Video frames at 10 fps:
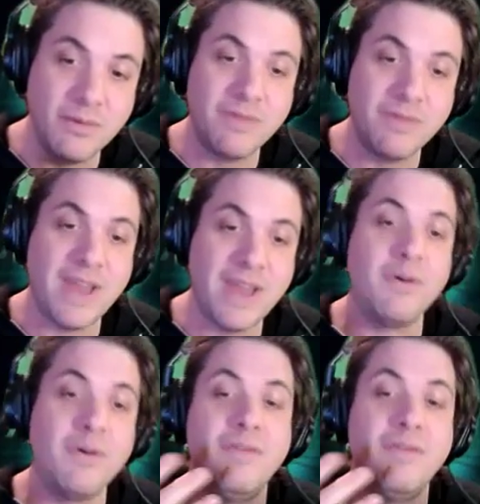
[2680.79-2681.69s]

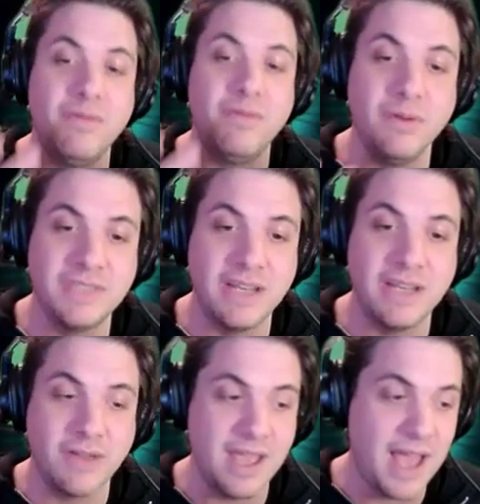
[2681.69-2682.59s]
We've said,
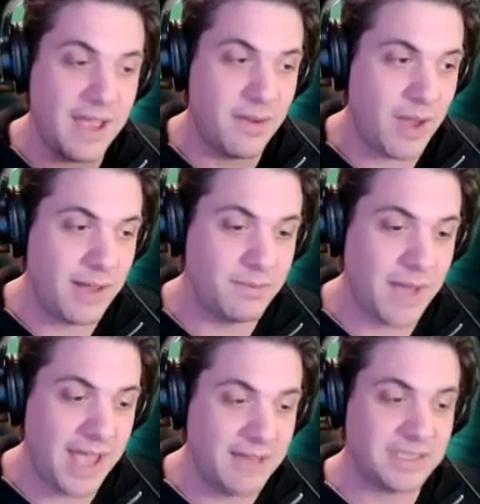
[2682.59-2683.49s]
okay,
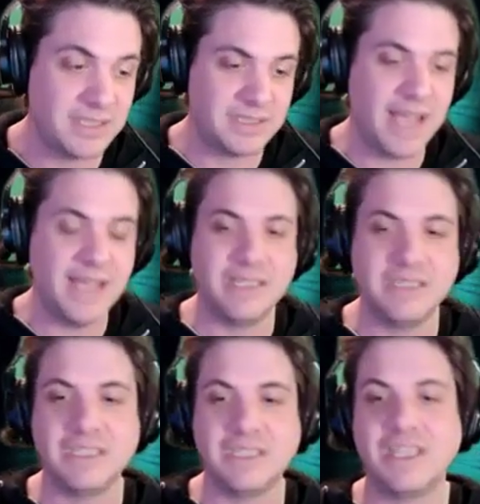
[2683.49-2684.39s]
I as a
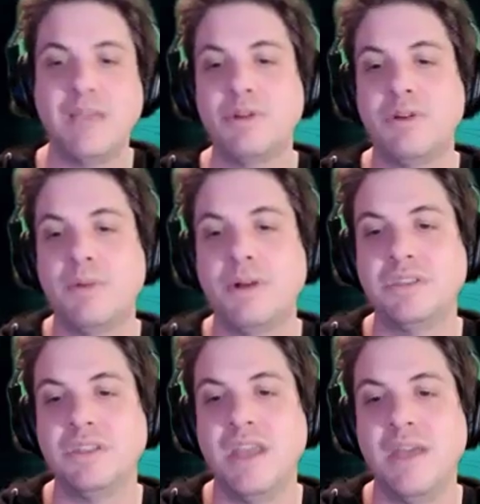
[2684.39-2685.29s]
scientist, as a skeptical
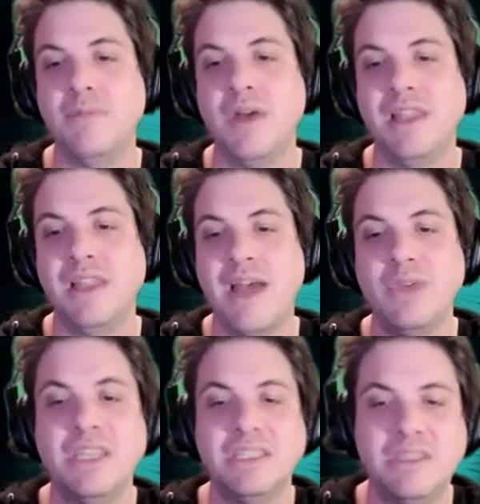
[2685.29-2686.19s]
person, am
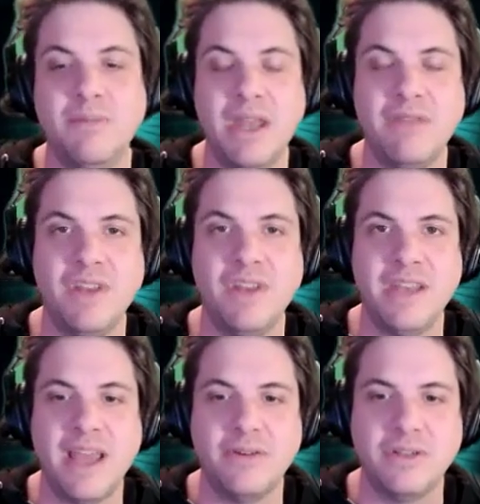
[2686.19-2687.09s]
allowing this the benefit of the
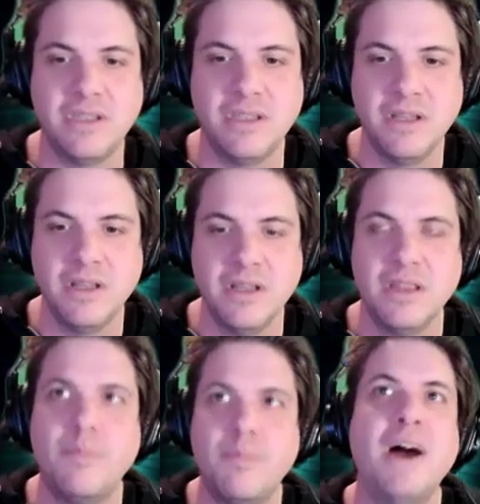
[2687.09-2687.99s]
doubt,
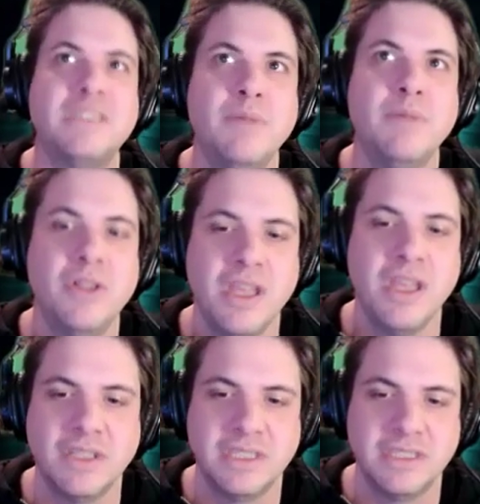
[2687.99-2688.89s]
the possibility
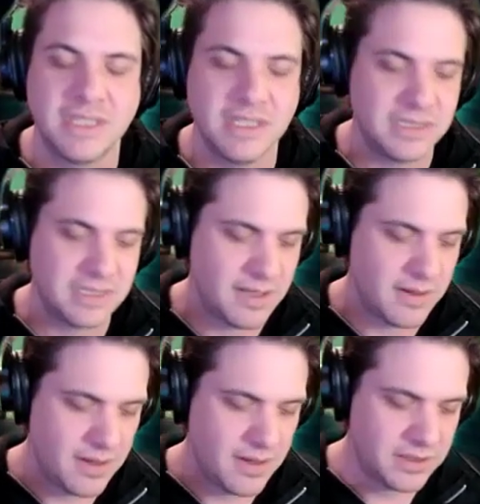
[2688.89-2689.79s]
of existence.
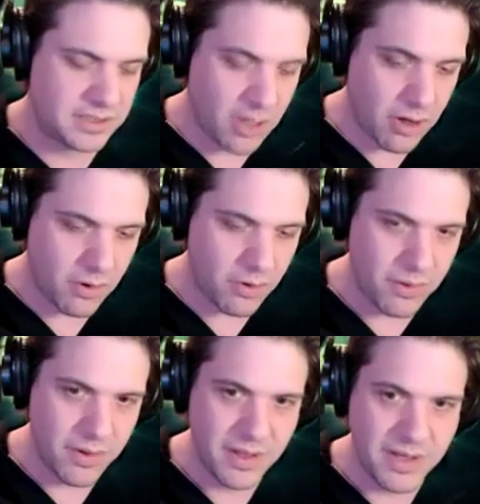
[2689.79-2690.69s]

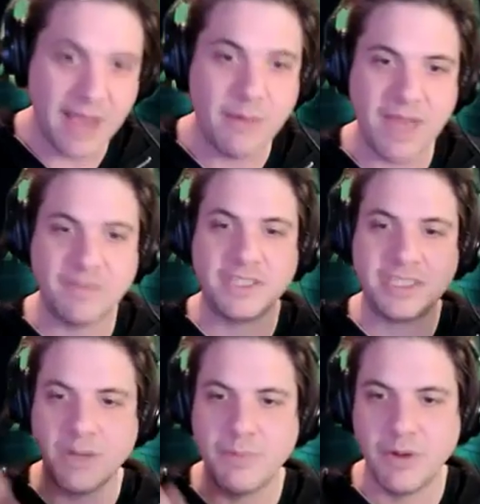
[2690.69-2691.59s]
So now we have to
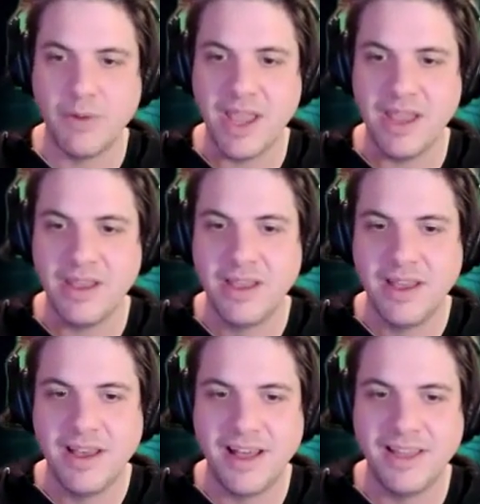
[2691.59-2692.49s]
strip it away
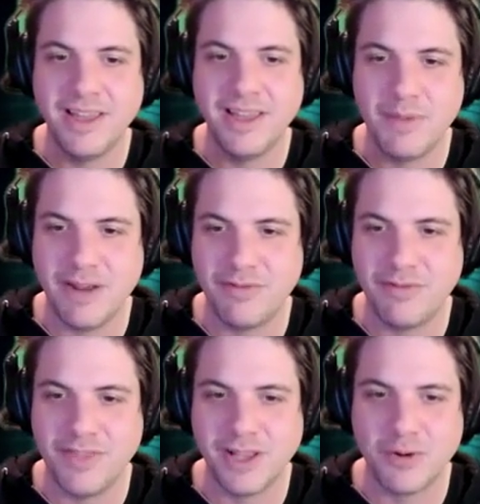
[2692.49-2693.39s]
a little bit
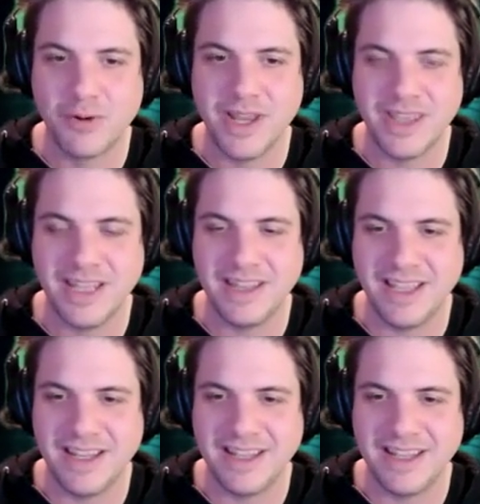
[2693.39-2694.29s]
of the glory that
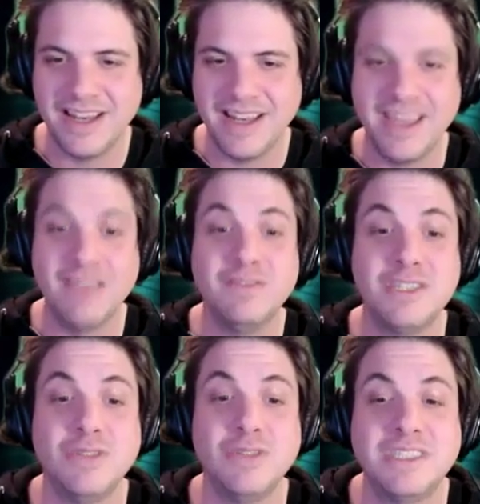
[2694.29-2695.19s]
it gives
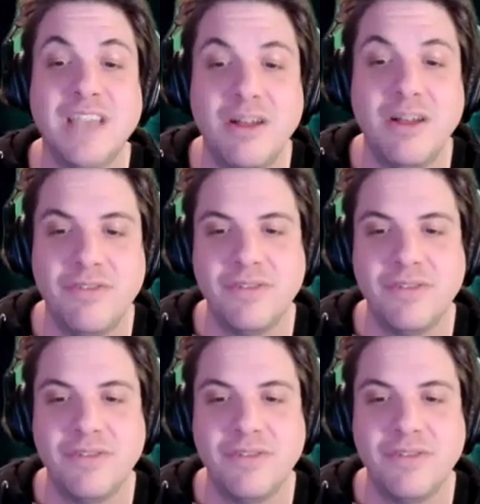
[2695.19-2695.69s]
to itself.